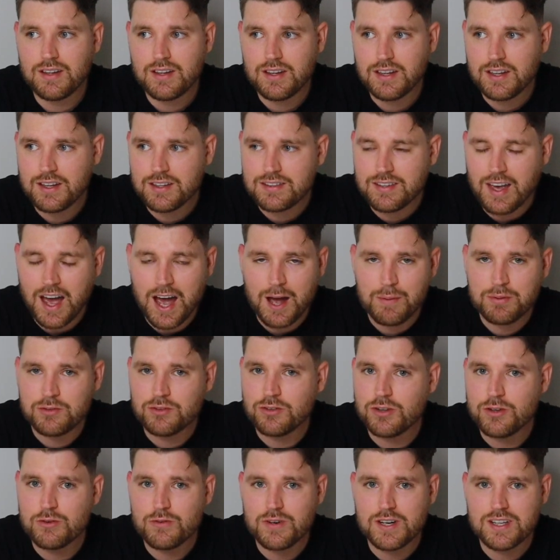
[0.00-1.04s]
It's
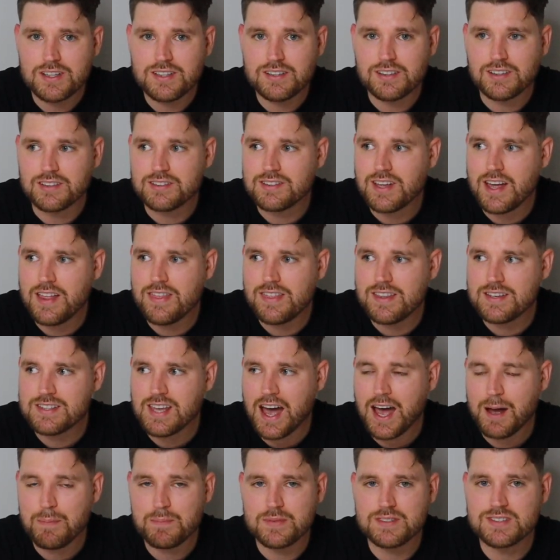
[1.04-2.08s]
absolutely ridiculous, and this
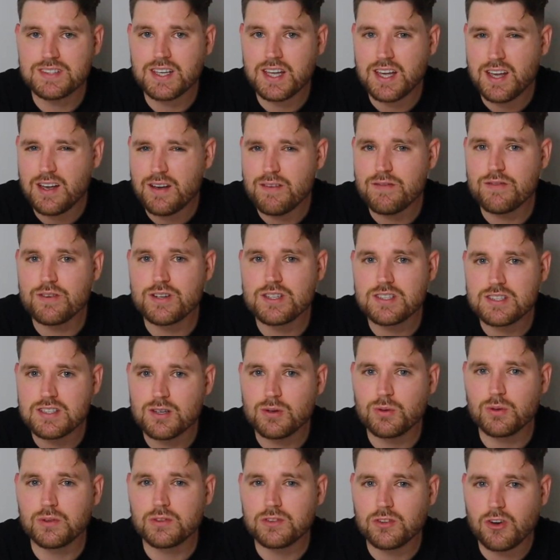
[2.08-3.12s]
happens every
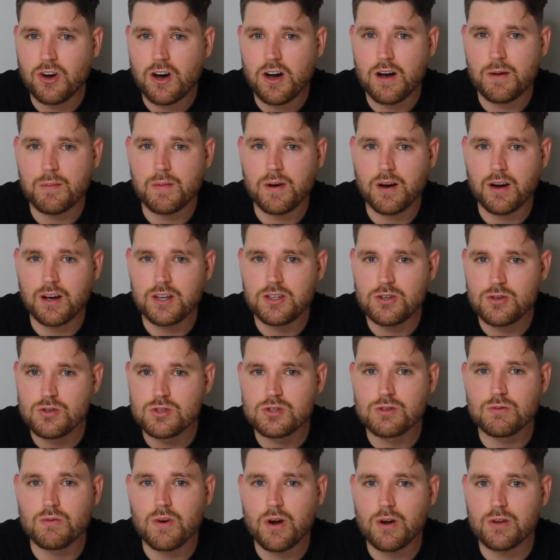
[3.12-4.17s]
single time I
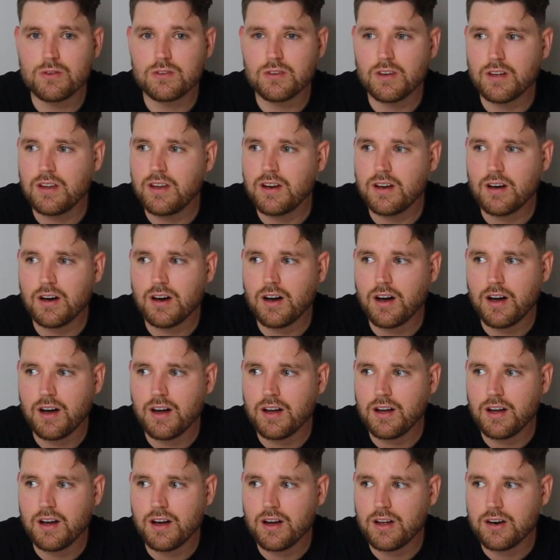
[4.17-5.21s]
use the roads, and
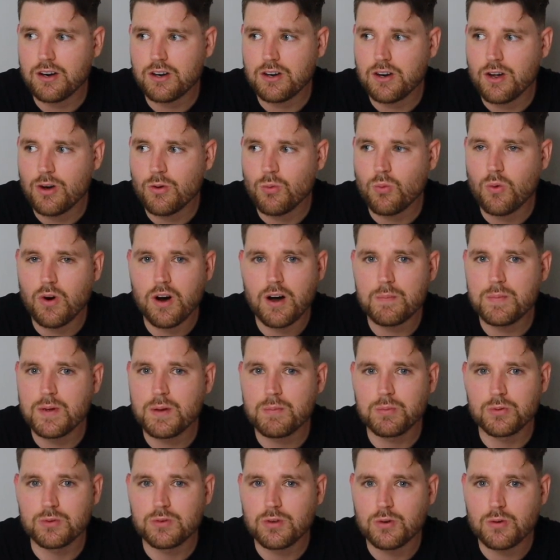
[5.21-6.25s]
I don't know why
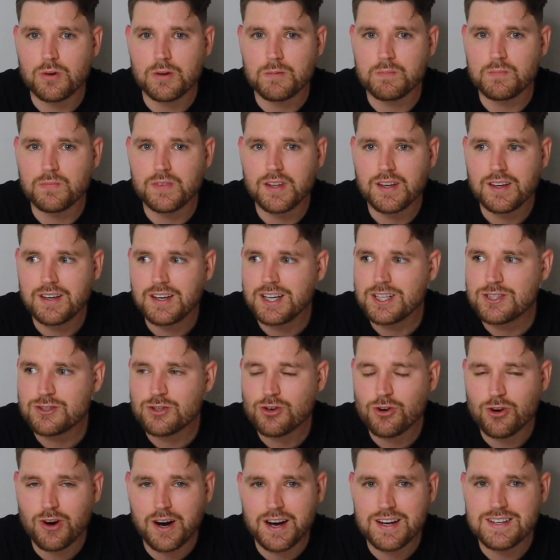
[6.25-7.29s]
people do it. It's
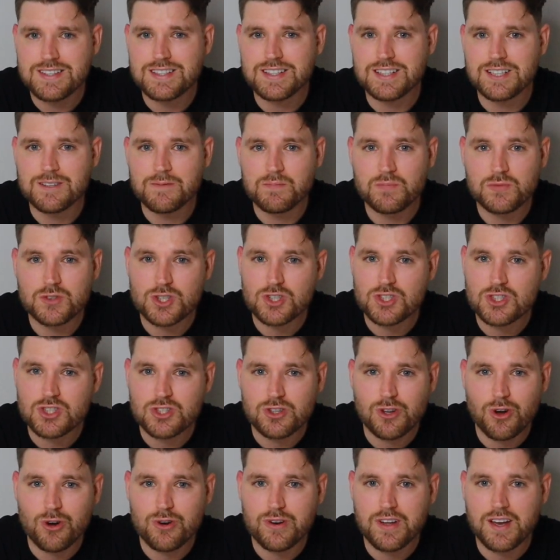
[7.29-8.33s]
crazy. Just
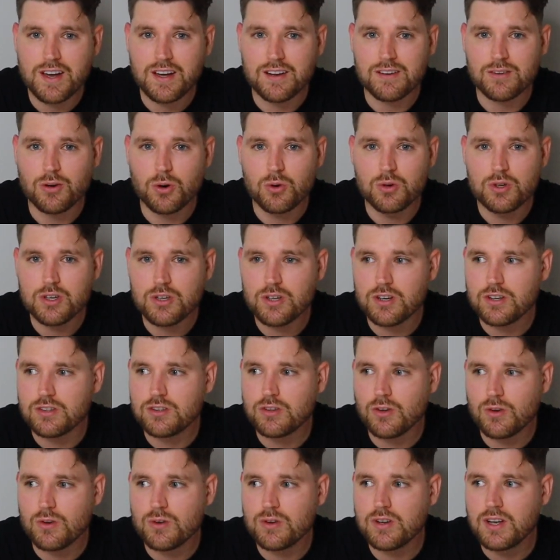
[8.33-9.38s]
slow down. All you're going
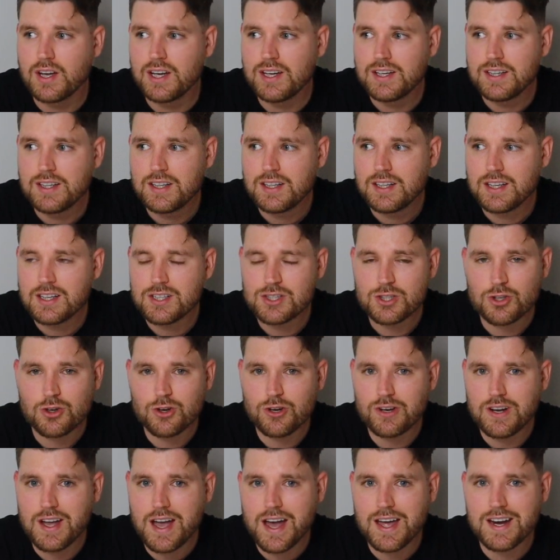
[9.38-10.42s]
to do is
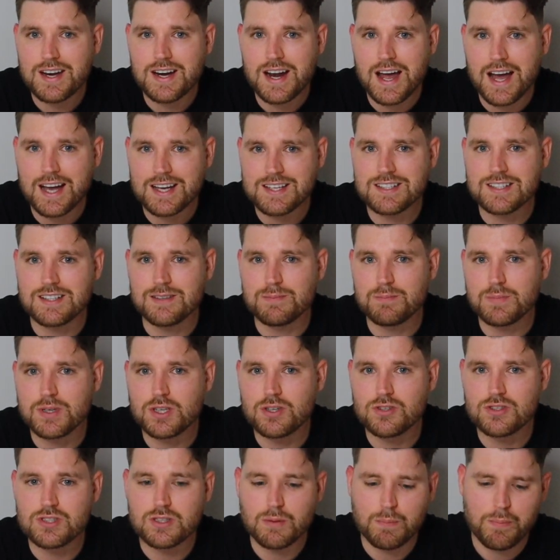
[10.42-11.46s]
create an accident
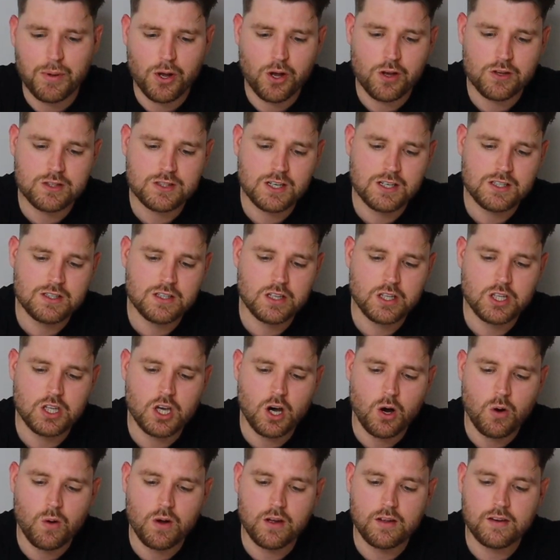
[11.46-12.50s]
because the person isn't
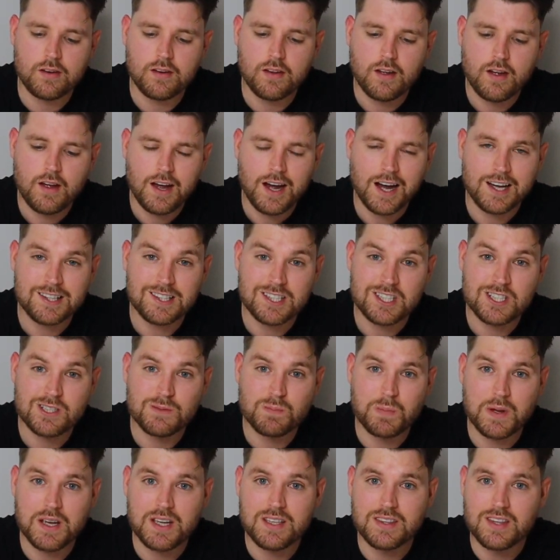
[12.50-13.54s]
going at the
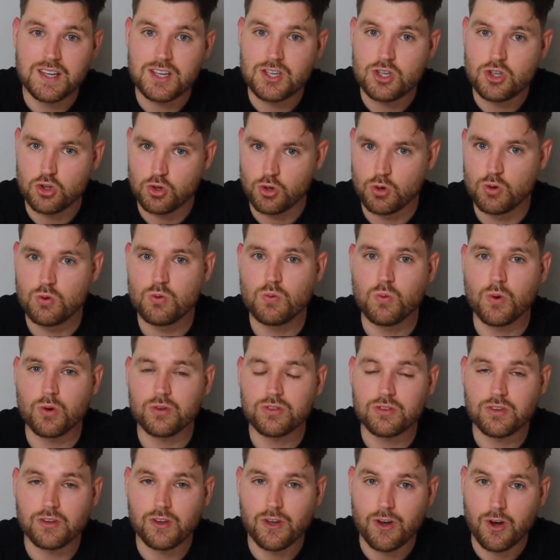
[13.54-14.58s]
speed that you
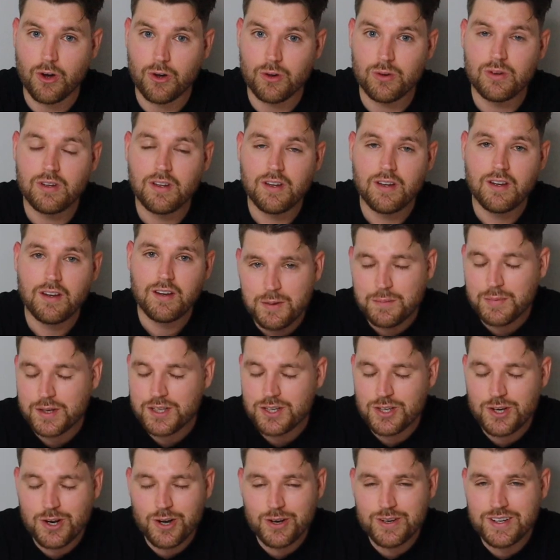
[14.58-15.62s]
want to go, but
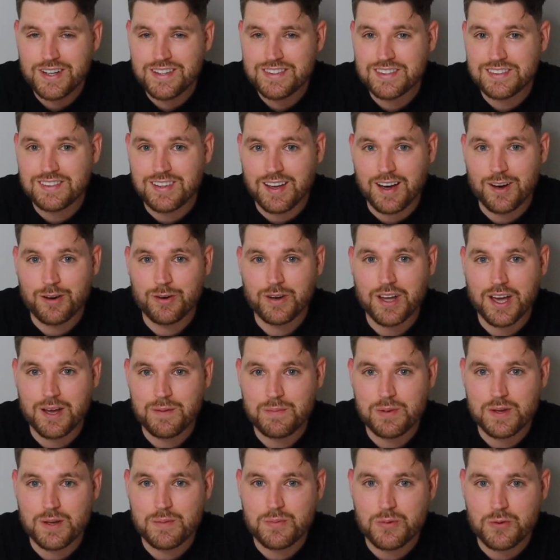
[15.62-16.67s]
you don't need to
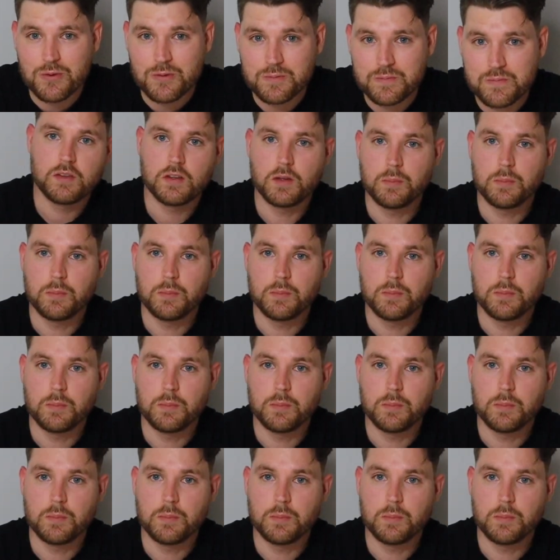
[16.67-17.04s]
tailgate people.